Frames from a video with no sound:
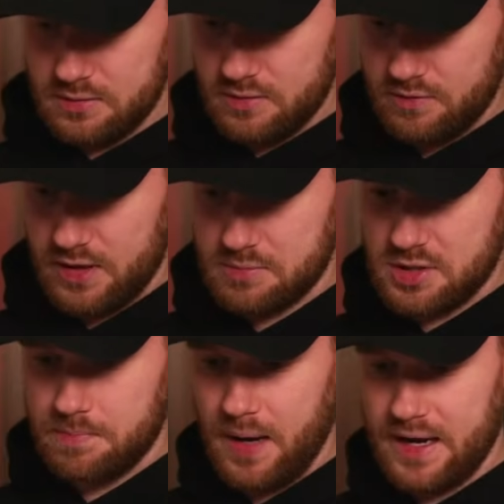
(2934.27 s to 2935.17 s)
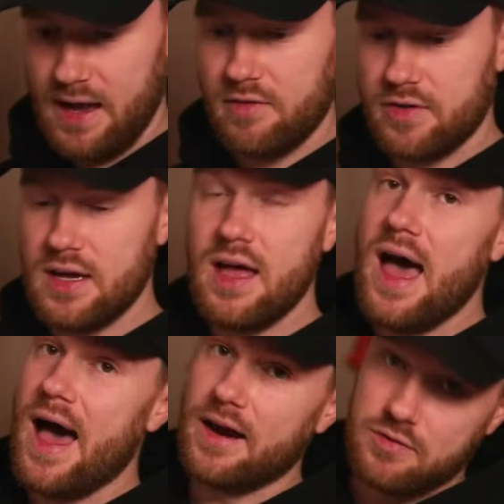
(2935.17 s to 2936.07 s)
for them to back out of it.
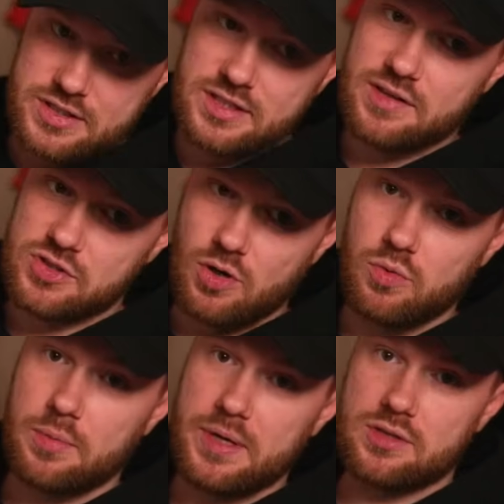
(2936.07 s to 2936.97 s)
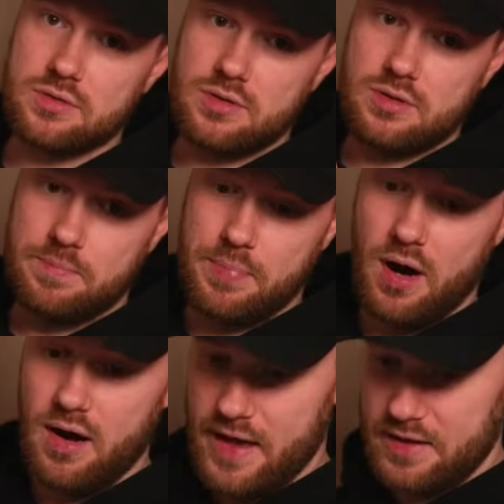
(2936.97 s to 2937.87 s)
And obviously they've sold a big
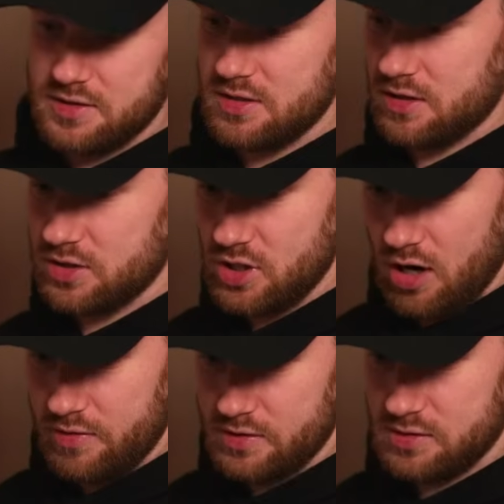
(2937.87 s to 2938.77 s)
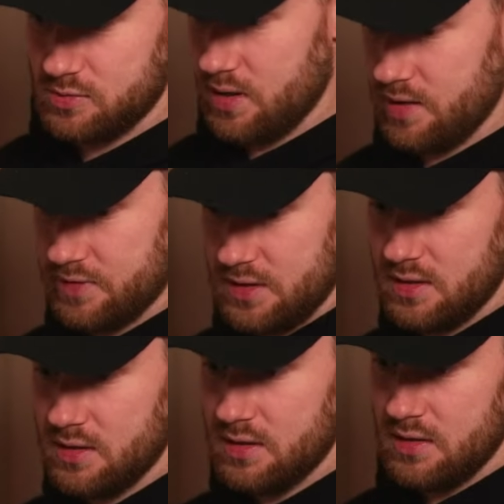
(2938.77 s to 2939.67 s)
part of that to the Qataris as well, haven't they?
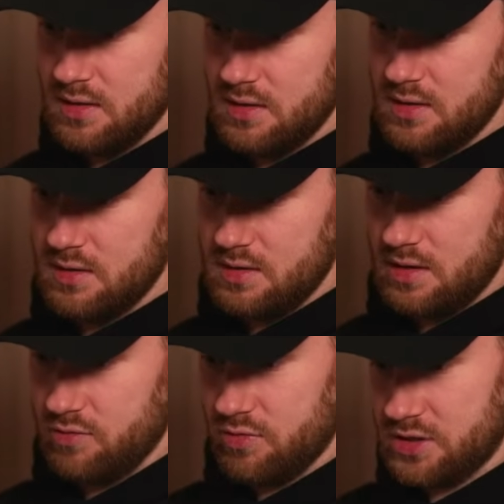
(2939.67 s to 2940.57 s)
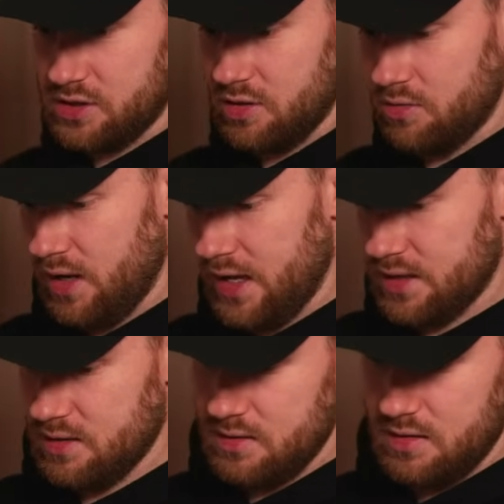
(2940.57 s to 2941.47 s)
They've already sold
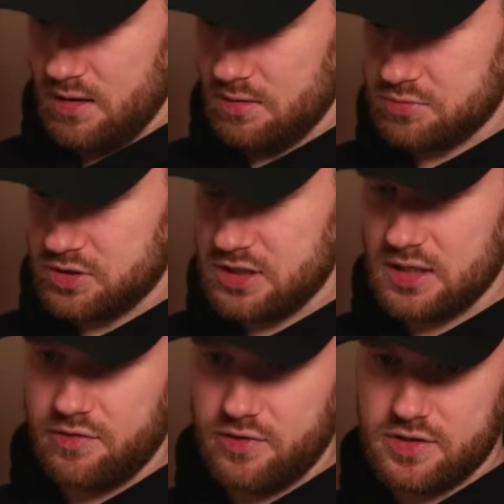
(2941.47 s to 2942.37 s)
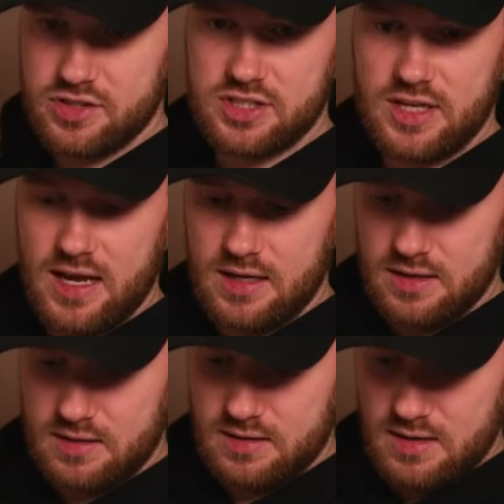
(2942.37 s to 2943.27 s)
like a significant stake
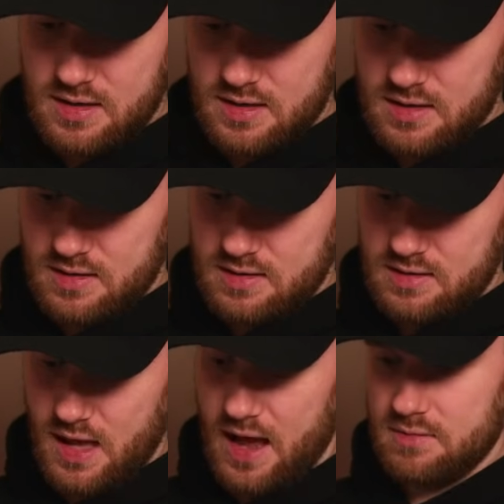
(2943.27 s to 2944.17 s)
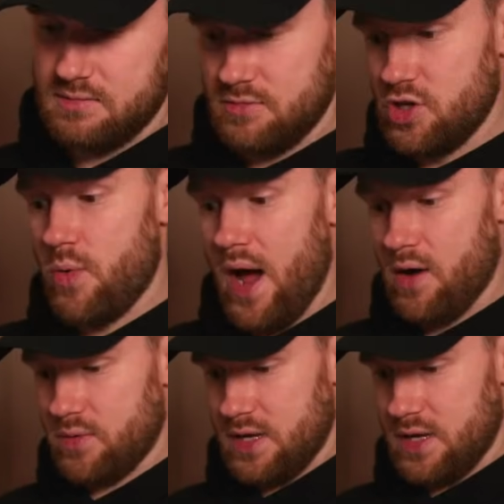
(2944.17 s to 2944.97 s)
in that new Audi